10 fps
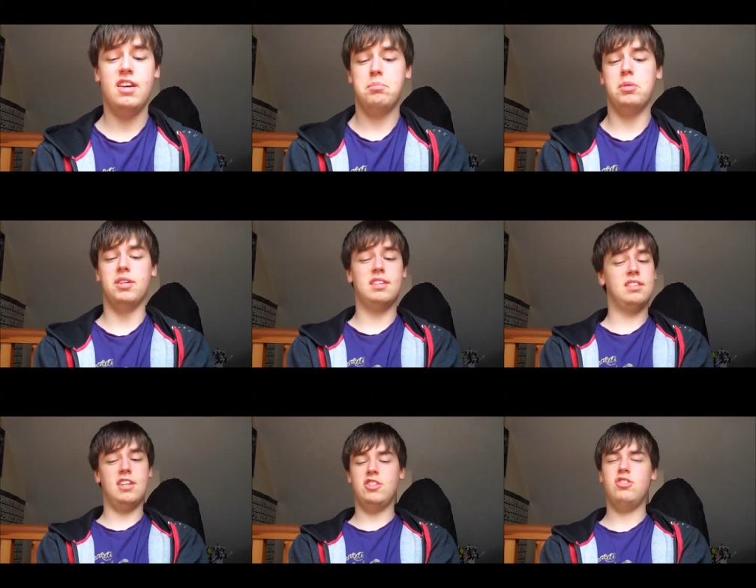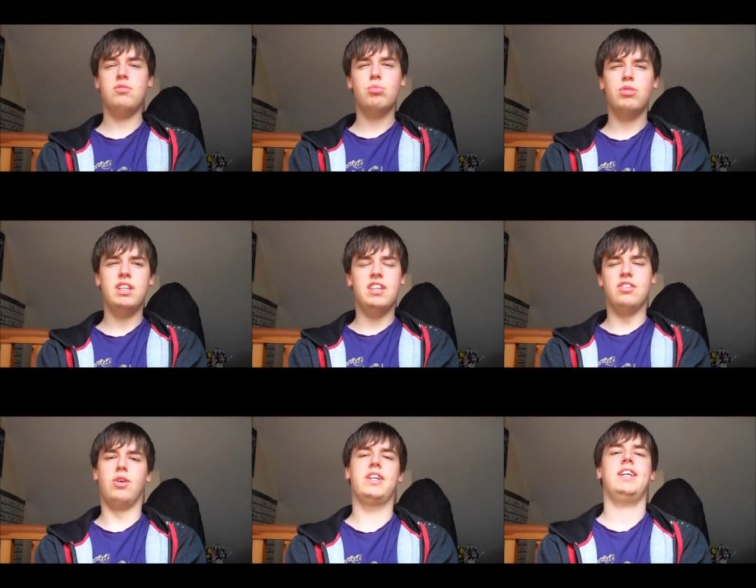But it's just really
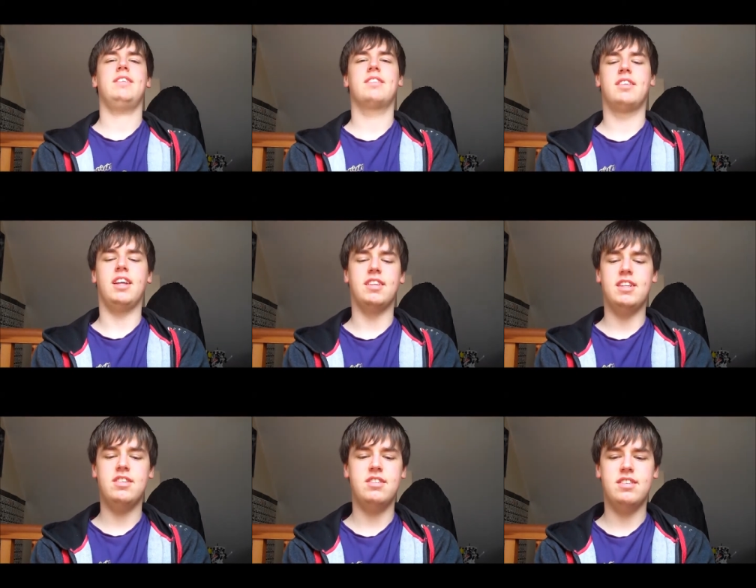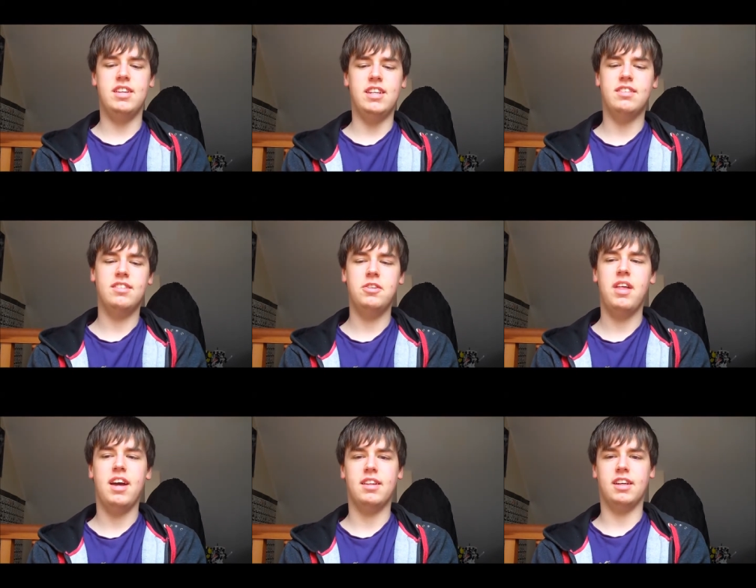annoying that they didn't do
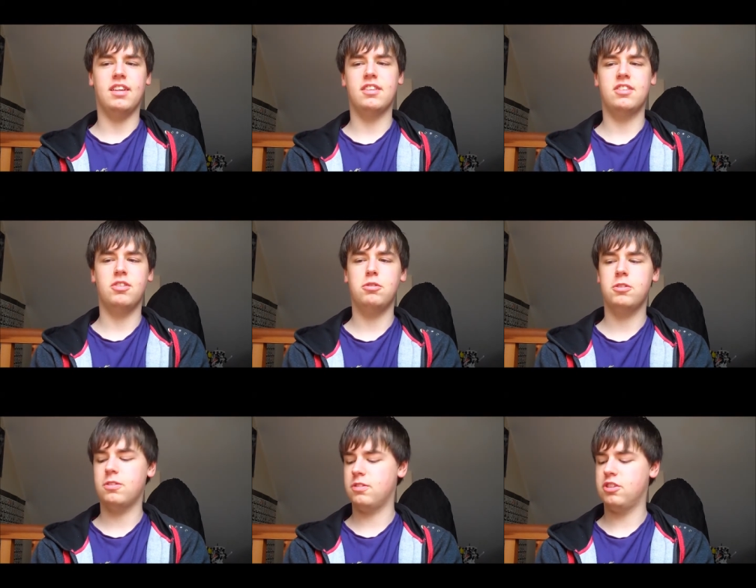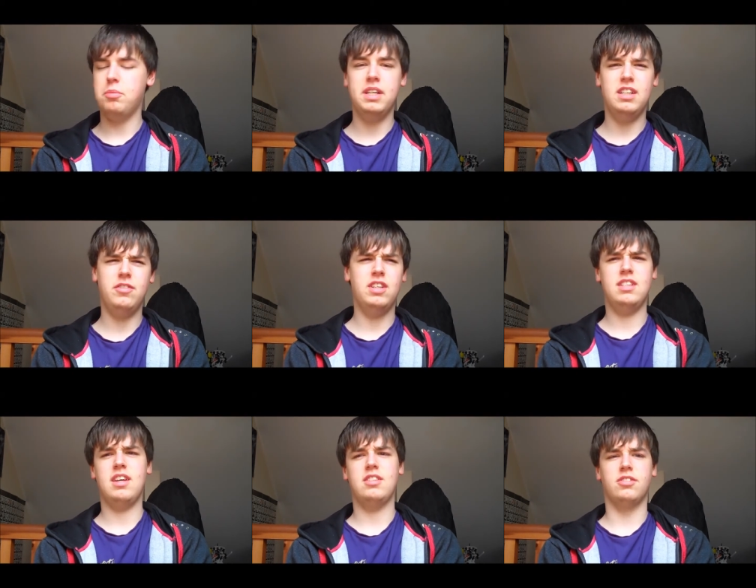that. Like so so many D V D
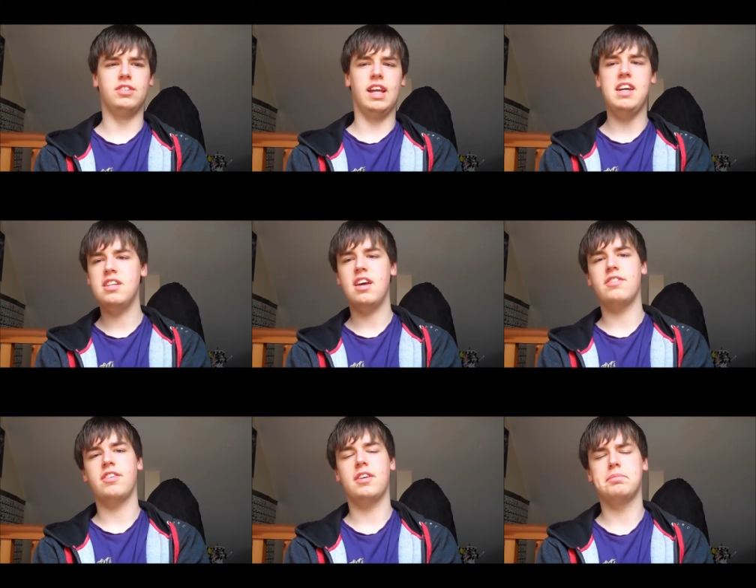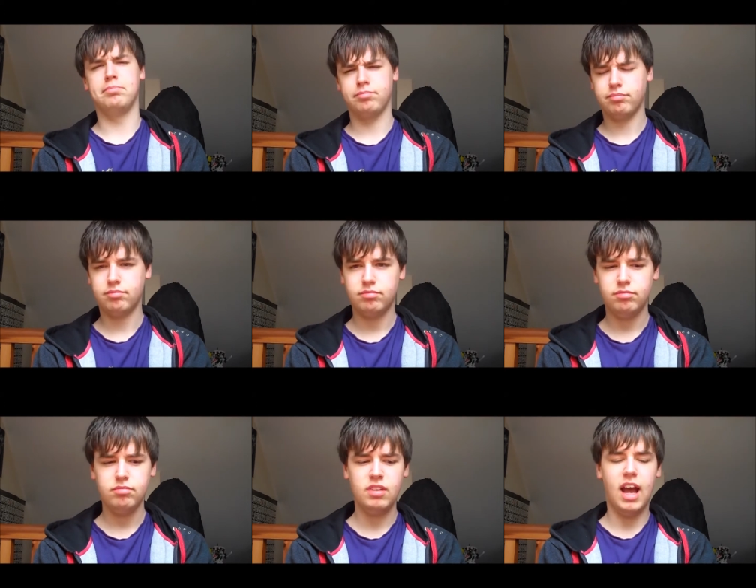sets of late have um
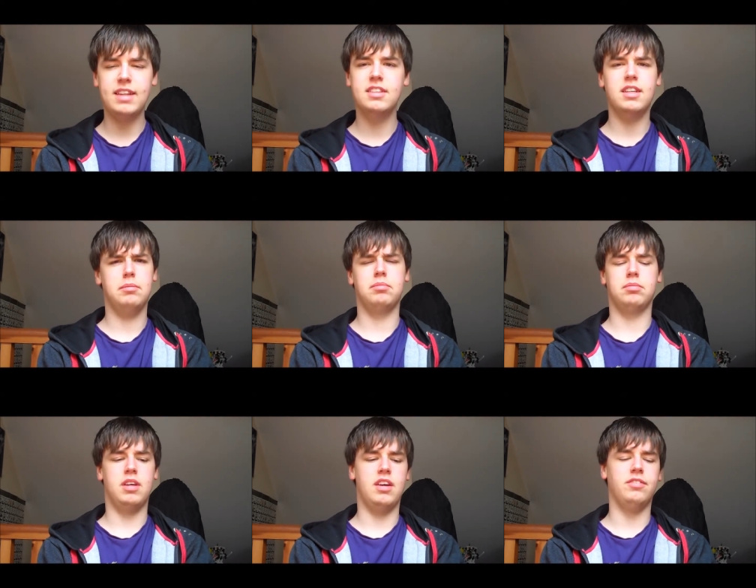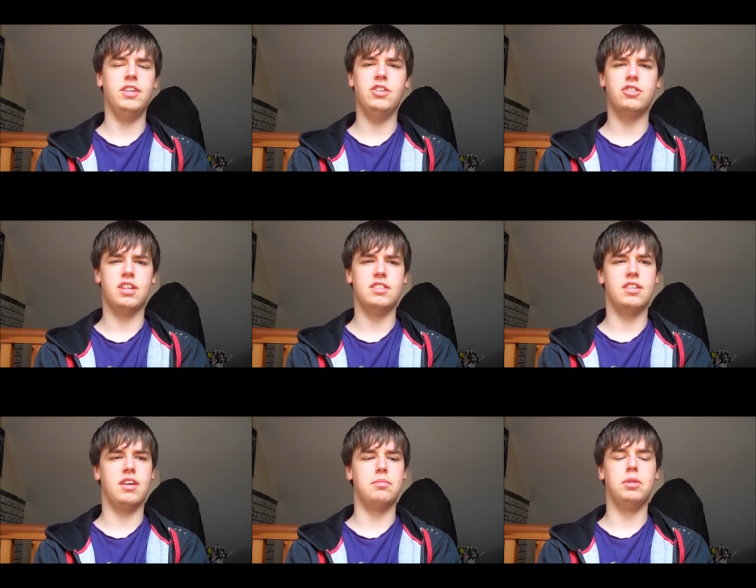had the same uh, features as
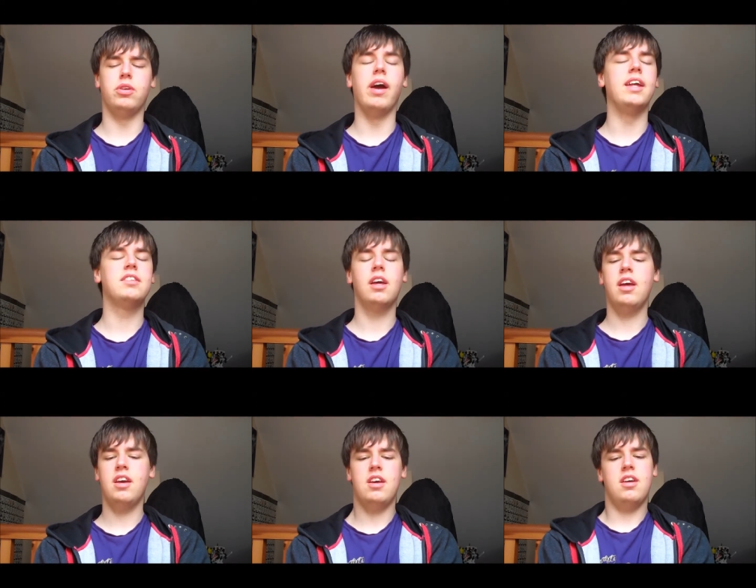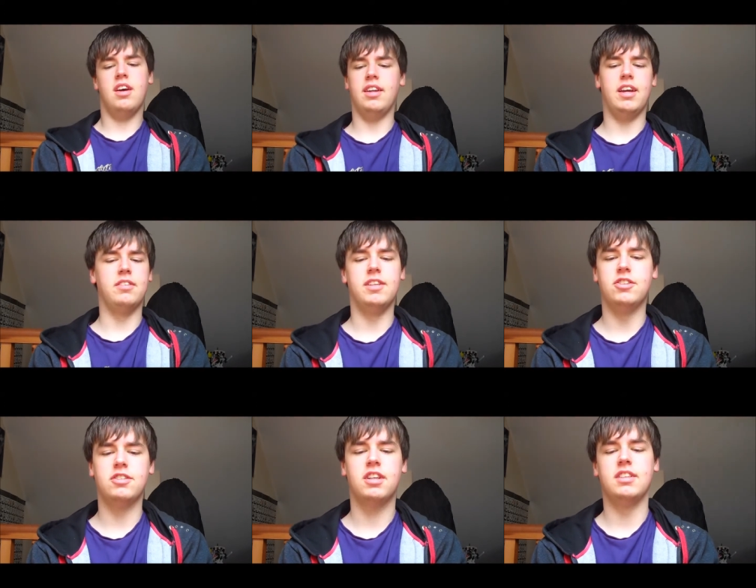the uh, Blu-rays, and now they
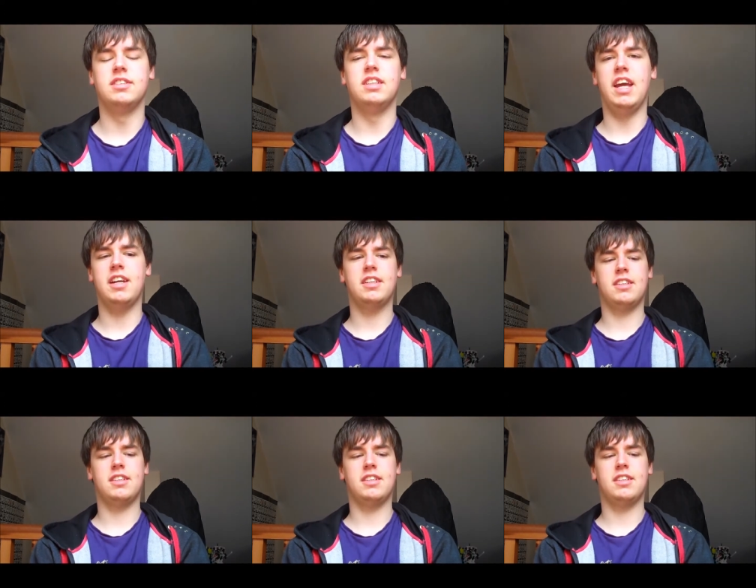just kind of nick